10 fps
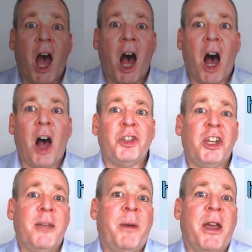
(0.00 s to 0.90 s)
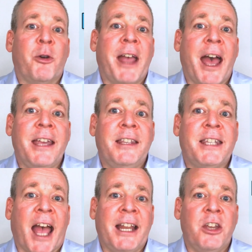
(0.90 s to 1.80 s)
Are cheap hearing aids
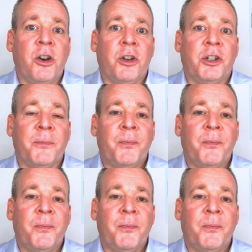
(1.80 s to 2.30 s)
any good?